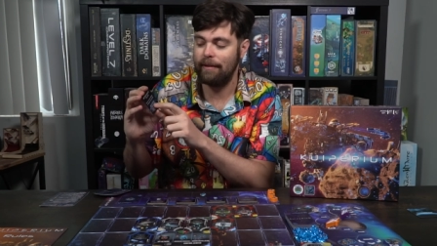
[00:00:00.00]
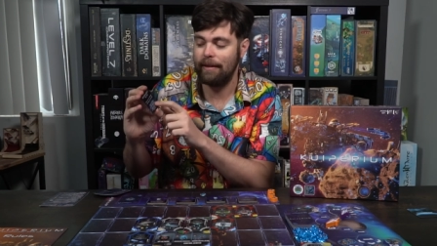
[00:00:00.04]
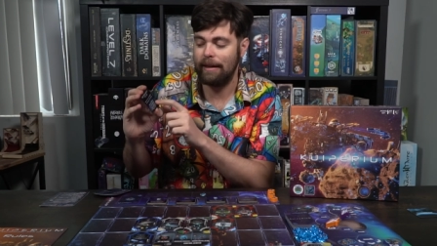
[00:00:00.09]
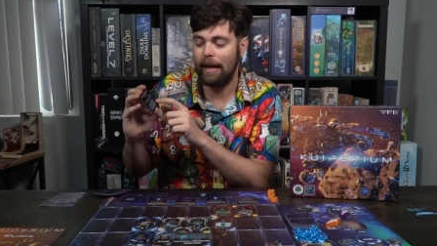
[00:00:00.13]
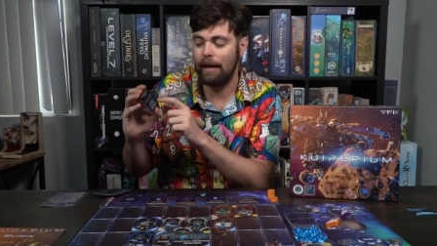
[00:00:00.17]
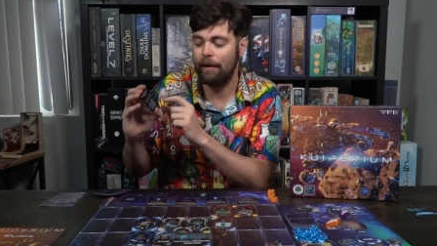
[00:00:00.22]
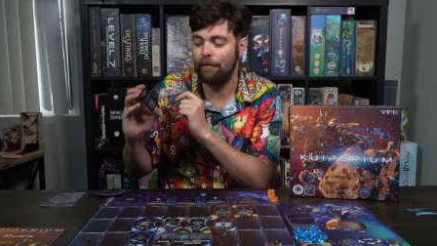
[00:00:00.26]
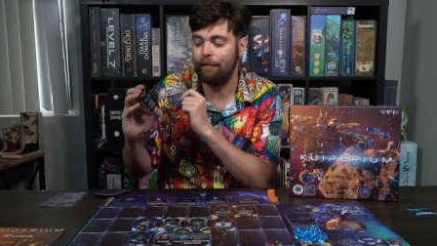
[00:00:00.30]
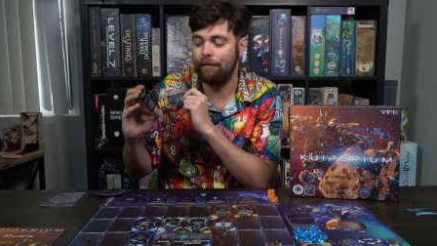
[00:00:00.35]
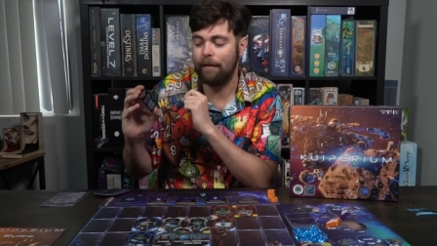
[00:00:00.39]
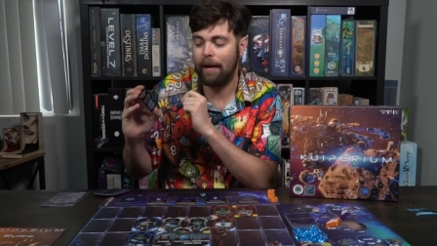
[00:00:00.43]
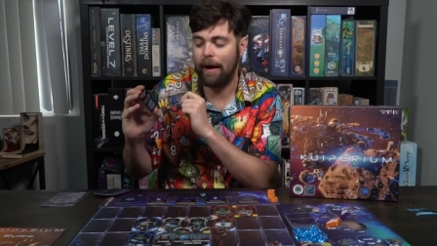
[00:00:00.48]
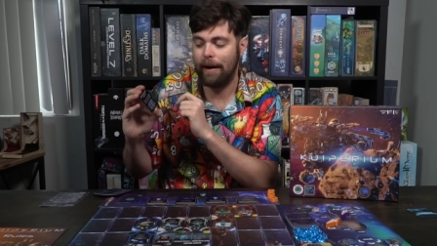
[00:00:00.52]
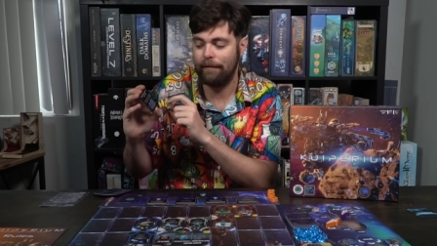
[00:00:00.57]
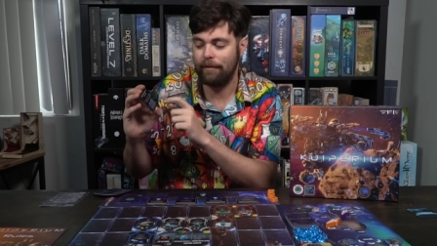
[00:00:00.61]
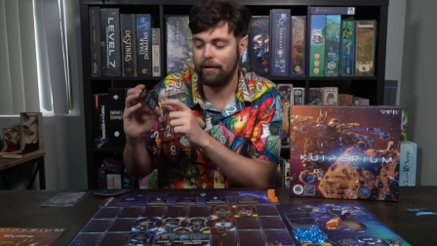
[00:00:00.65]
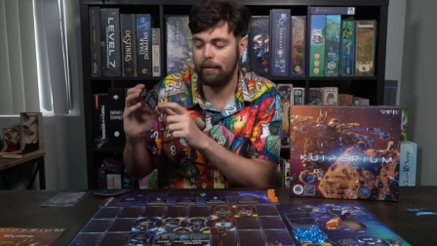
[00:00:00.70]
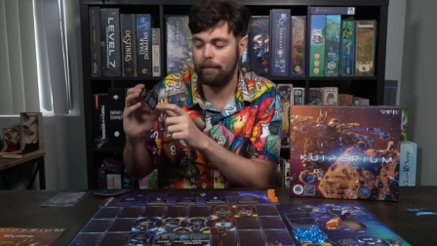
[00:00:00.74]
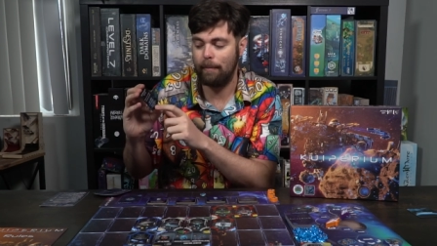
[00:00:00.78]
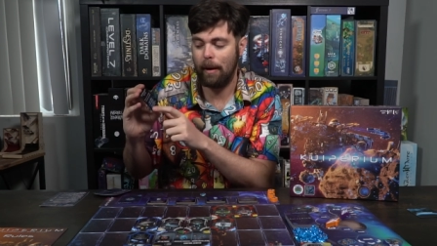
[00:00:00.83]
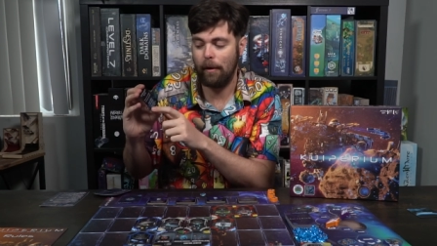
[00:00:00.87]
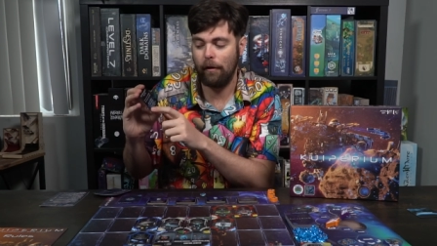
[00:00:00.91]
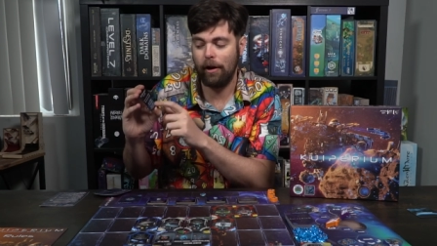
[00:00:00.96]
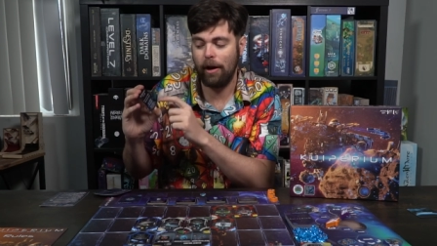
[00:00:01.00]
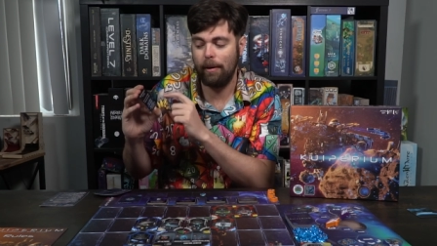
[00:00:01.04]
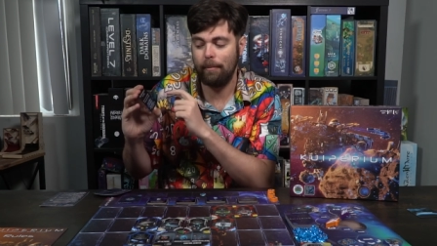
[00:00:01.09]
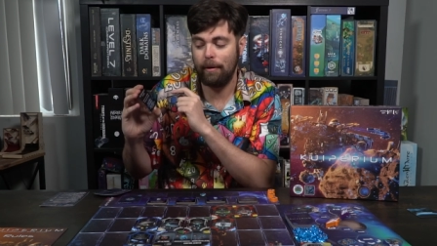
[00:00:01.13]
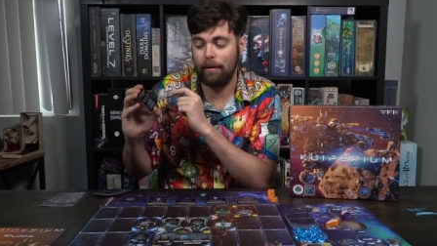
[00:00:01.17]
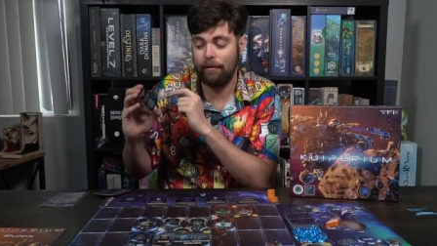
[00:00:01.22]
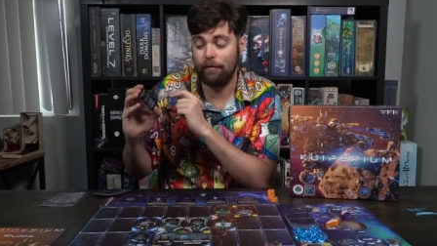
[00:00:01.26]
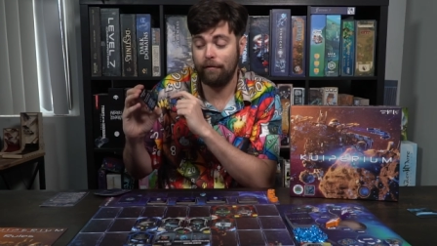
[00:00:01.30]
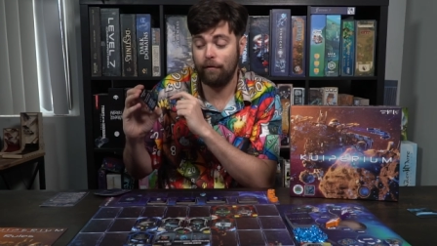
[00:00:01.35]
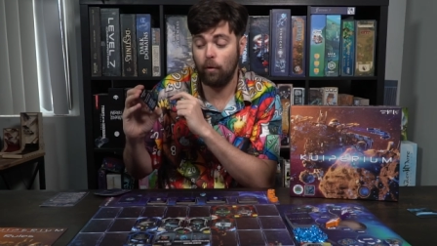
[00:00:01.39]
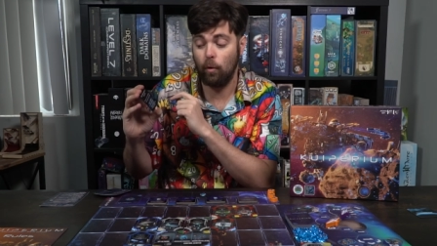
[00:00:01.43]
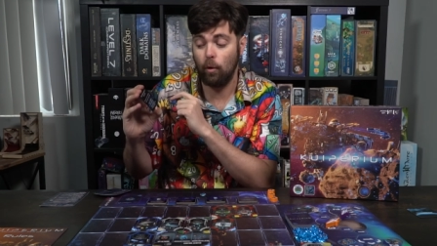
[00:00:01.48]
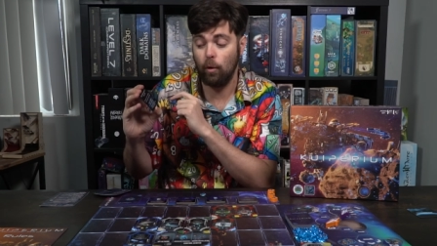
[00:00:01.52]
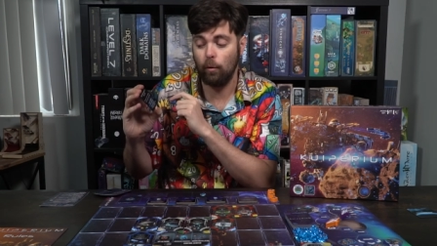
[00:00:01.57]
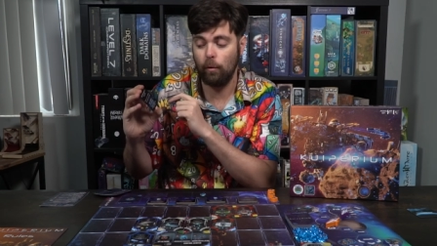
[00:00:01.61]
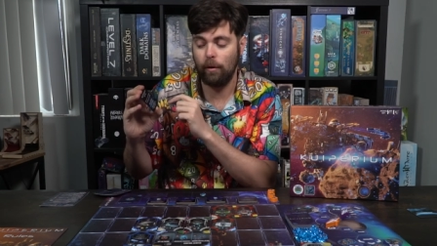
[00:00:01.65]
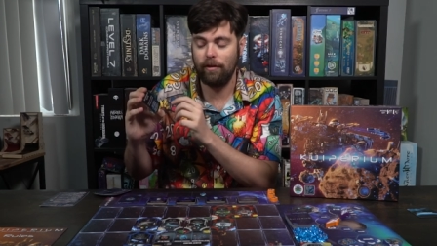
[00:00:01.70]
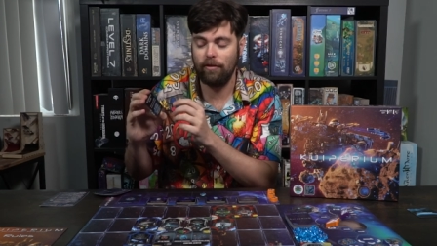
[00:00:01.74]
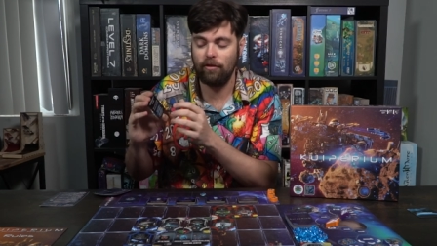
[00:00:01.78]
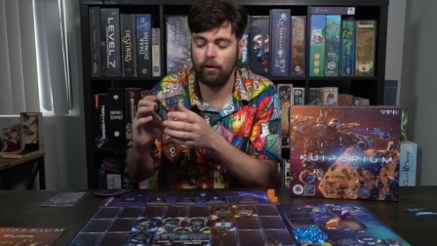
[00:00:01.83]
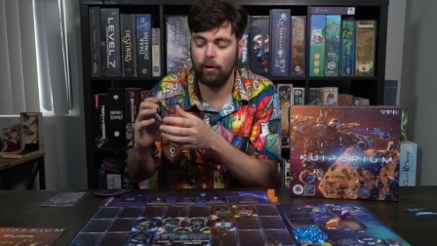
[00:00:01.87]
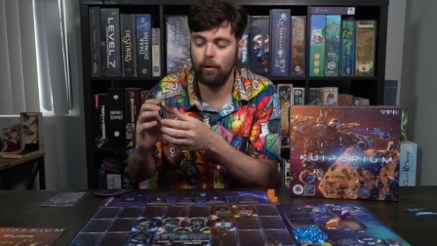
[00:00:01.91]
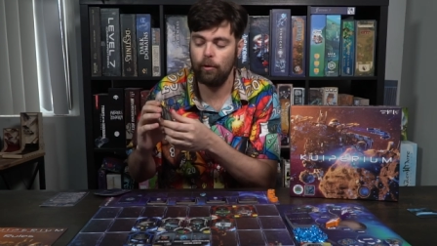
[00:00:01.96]
to gain five Kuiperium and four
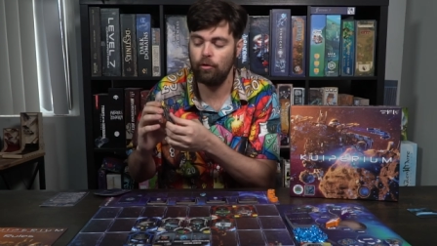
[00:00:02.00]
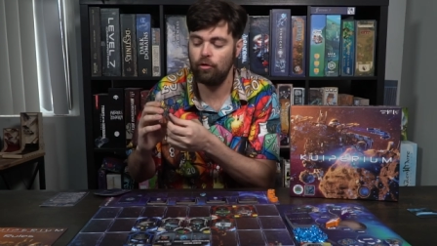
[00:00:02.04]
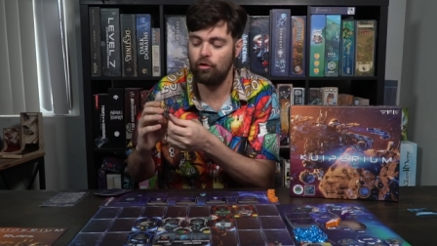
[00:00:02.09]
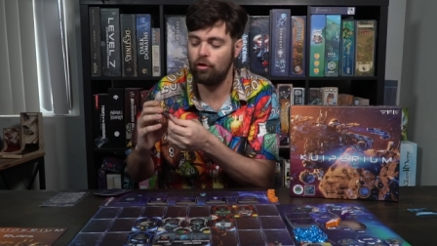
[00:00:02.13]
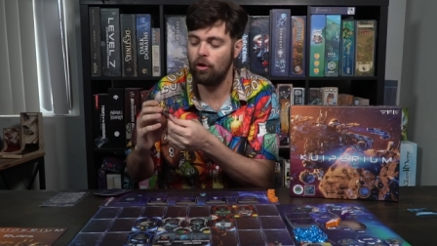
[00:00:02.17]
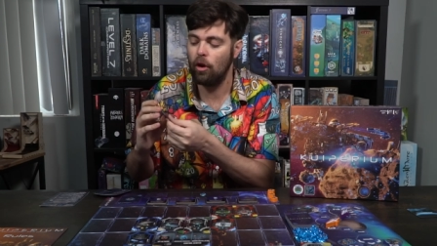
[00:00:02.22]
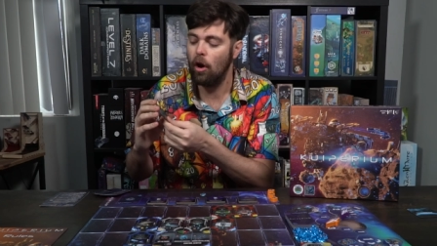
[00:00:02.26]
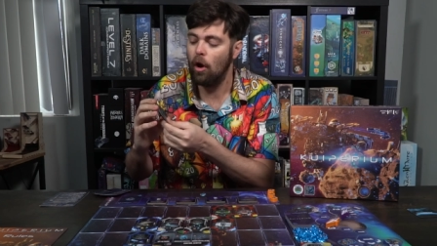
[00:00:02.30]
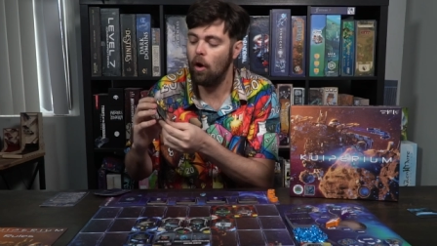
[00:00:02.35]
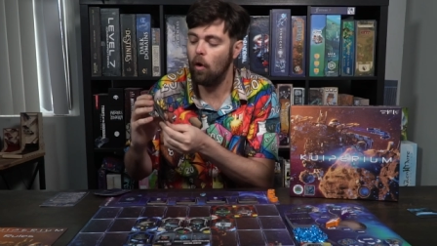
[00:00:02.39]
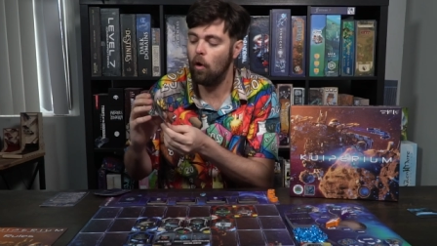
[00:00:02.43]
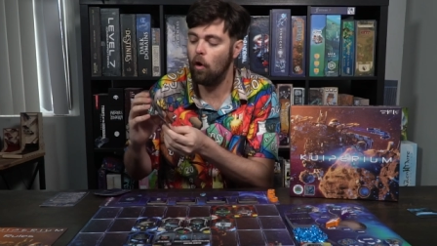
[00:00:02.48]
research,